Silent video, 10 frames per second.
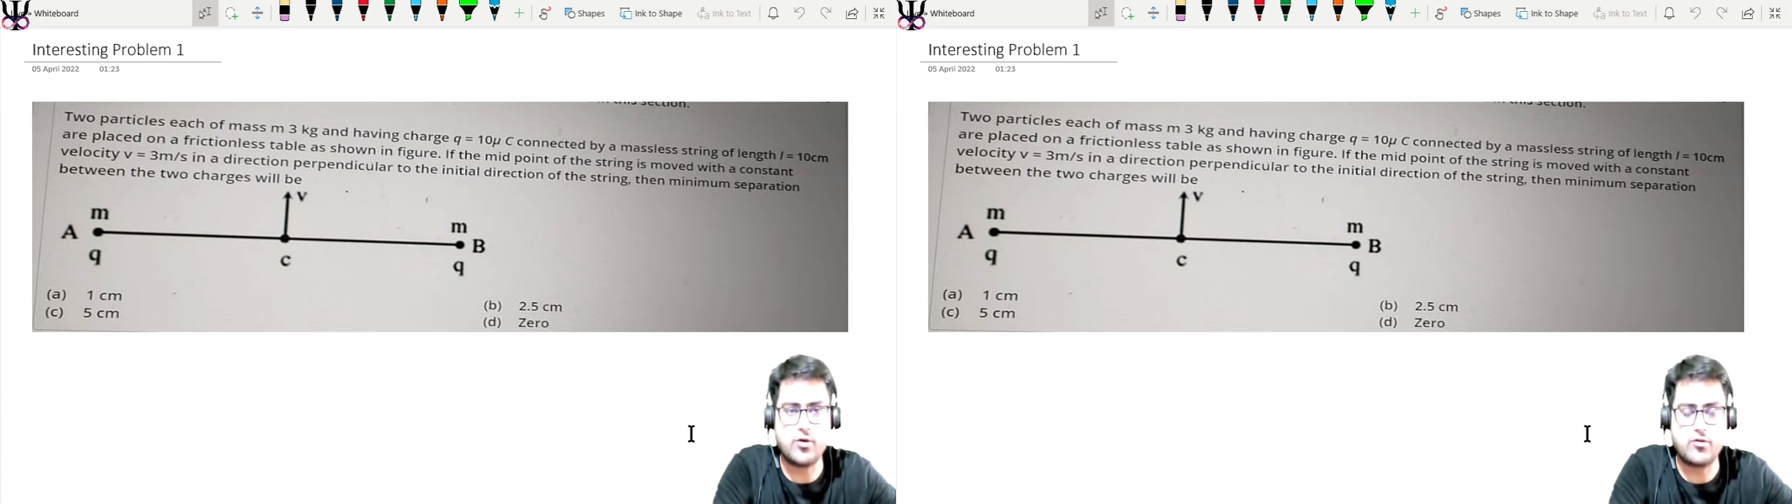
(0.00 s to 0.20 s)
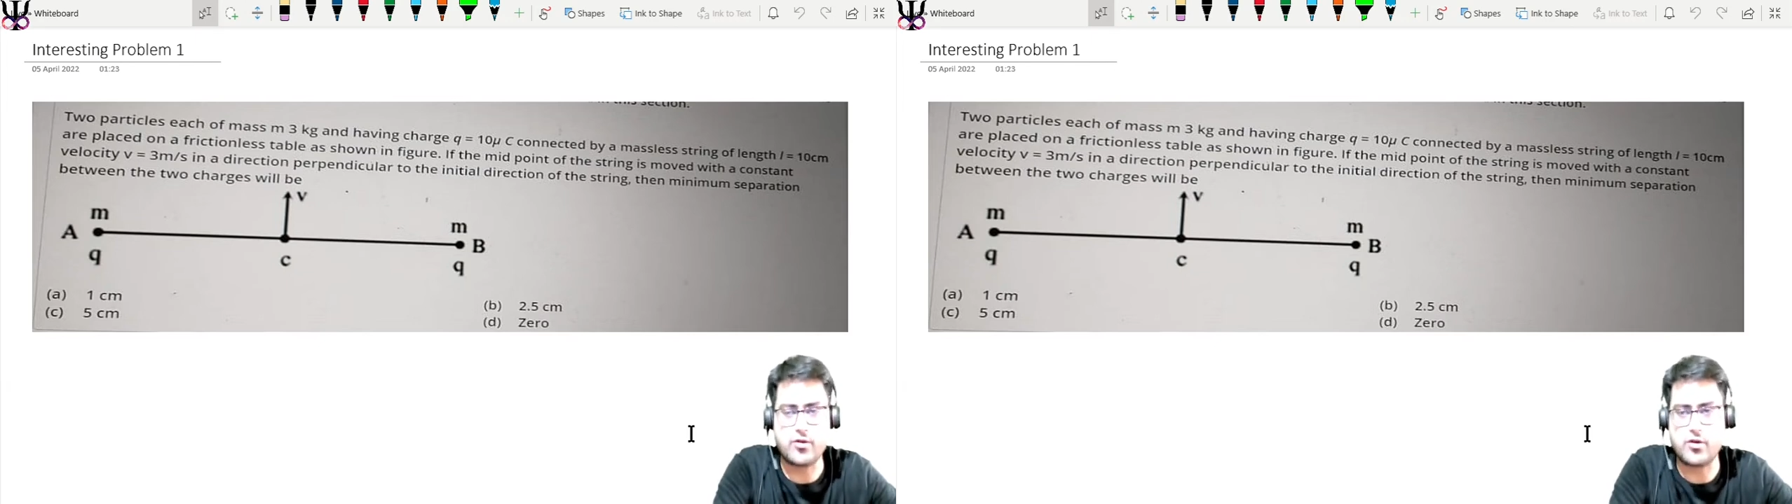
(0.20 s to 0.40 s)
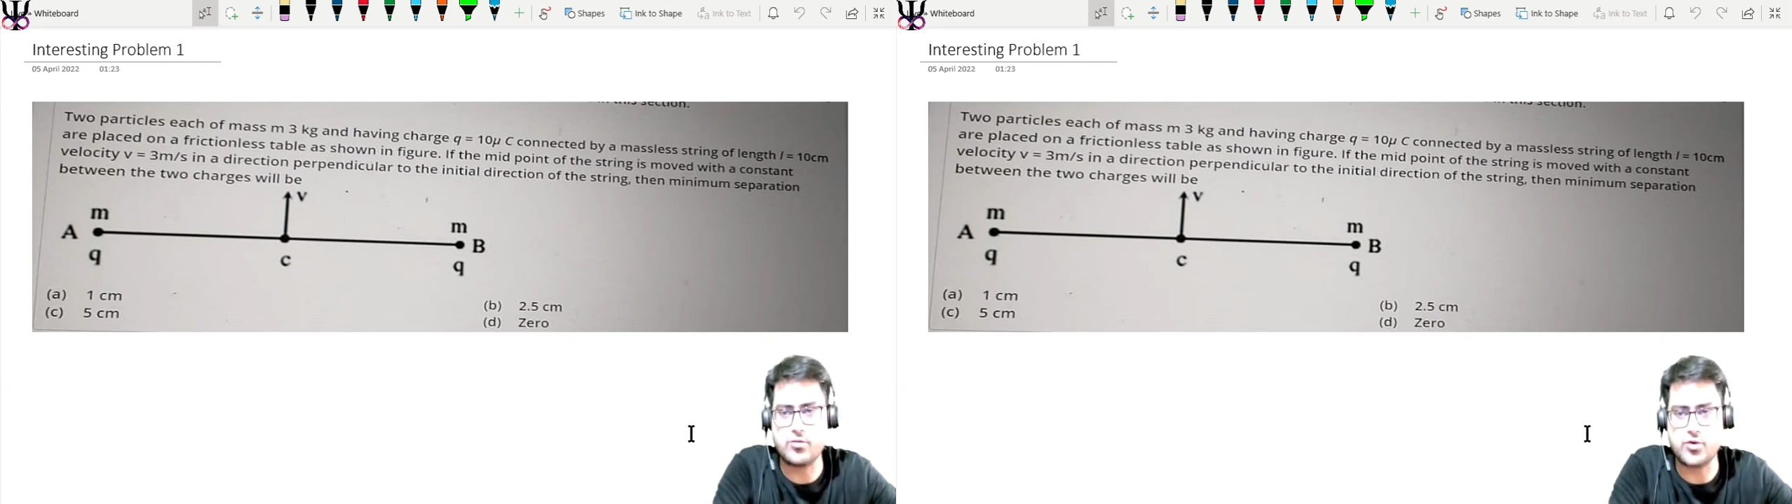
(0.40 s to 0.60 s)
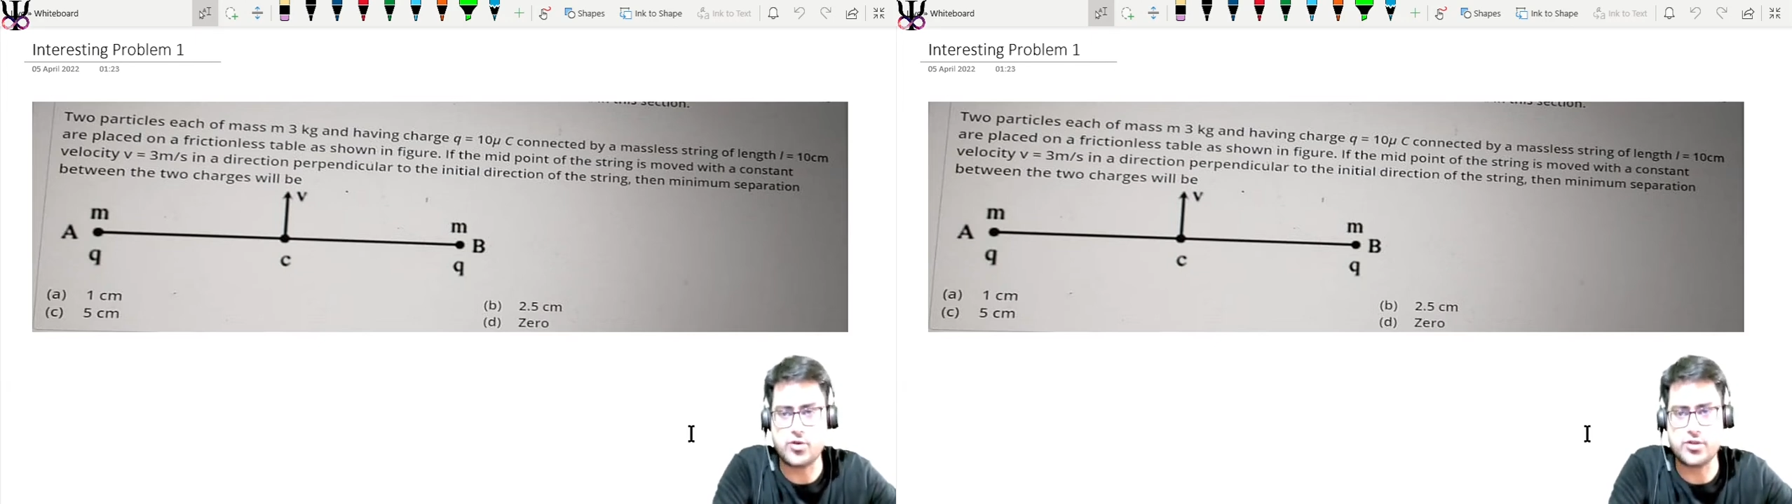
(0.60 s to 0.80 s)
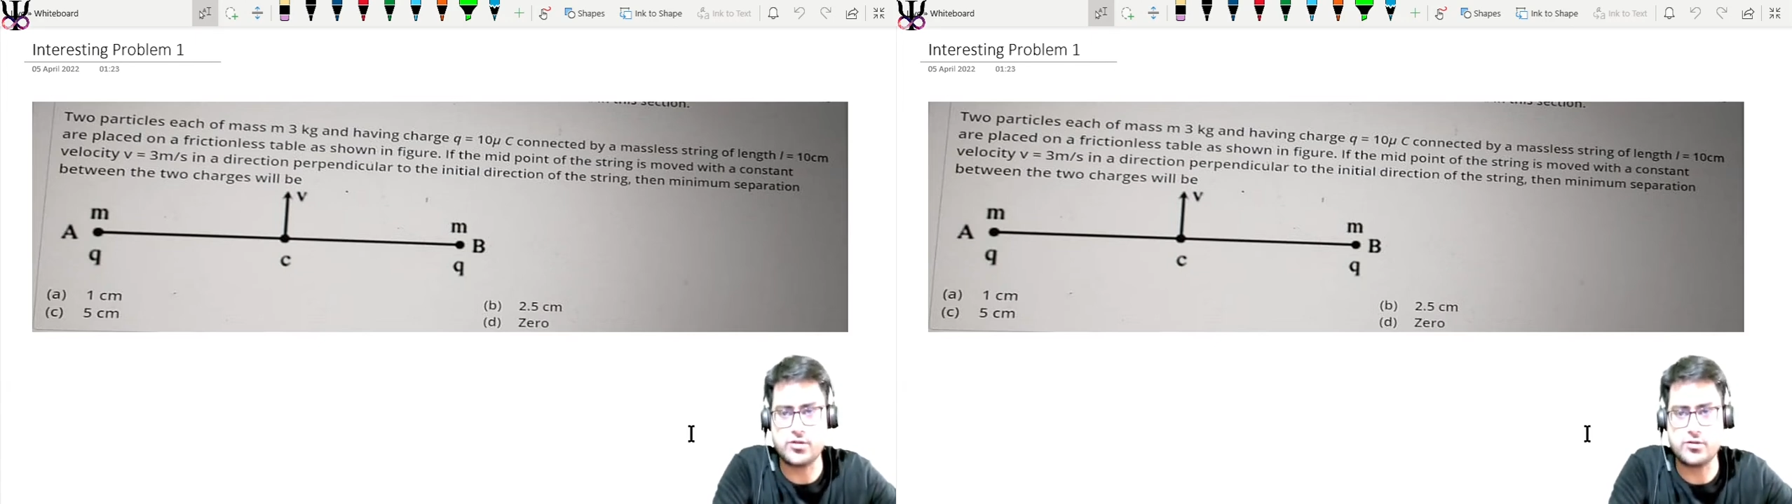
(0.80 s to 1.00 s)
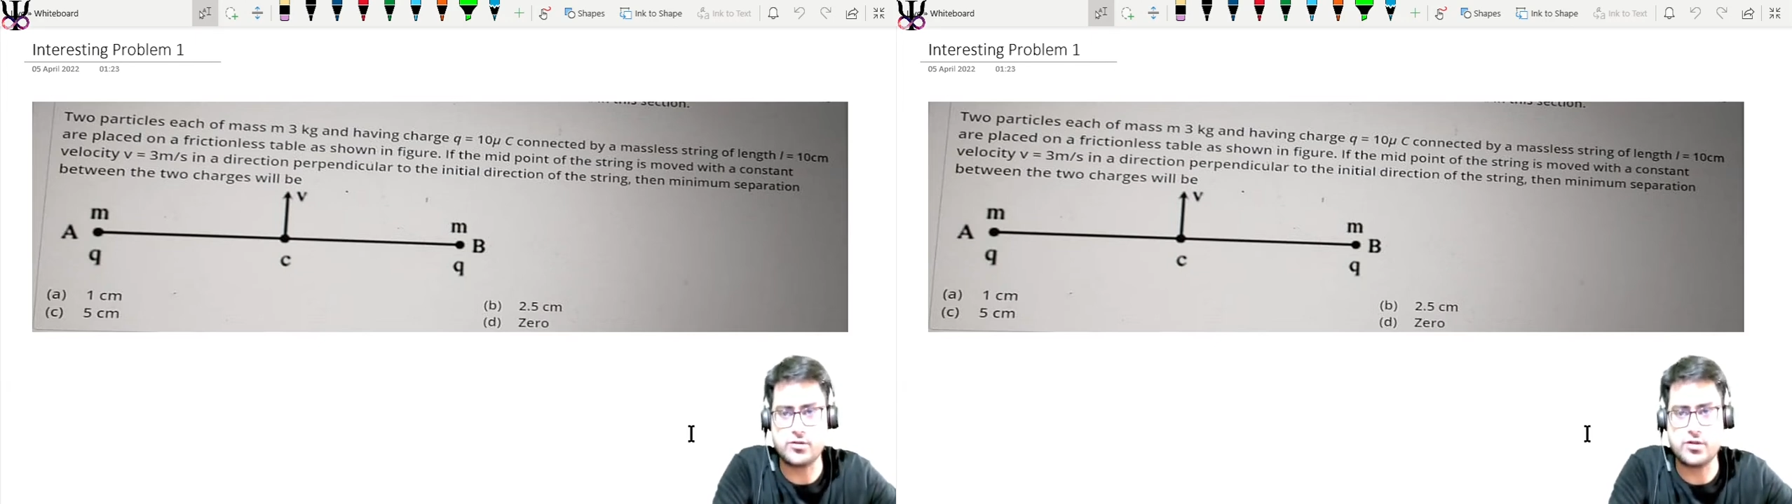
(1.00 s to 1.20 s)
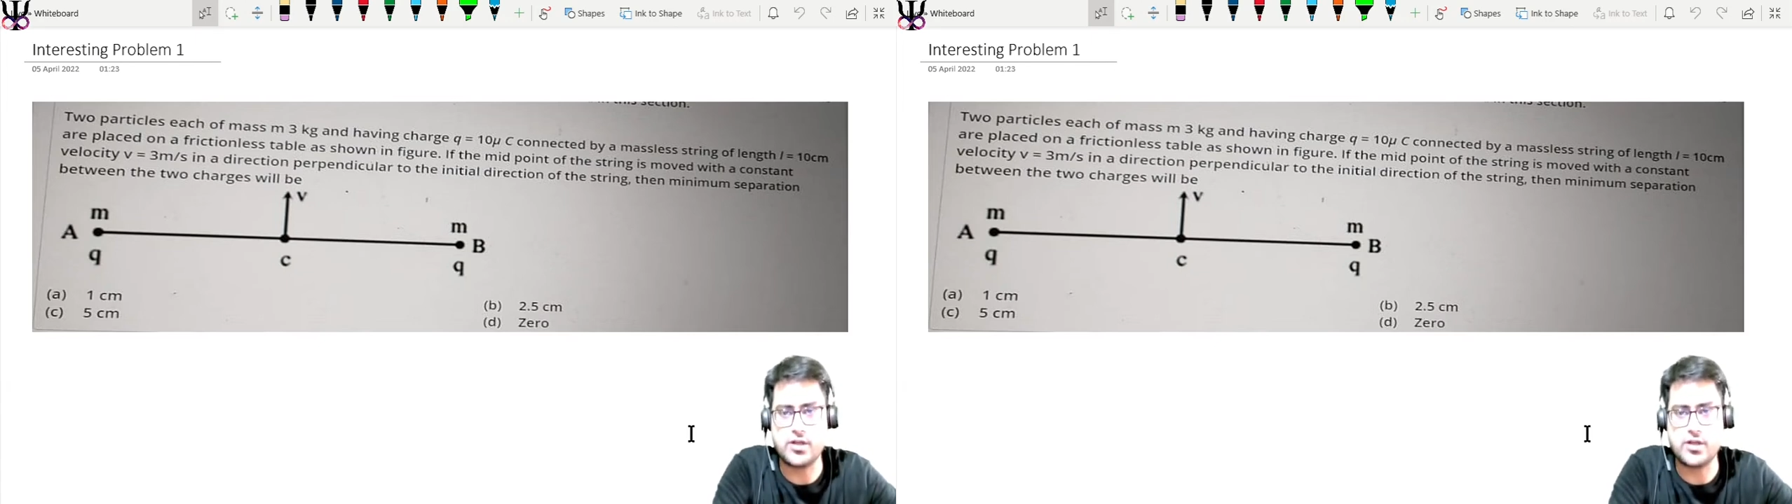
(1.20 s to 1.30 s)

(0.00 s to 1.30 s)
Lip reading: overall motion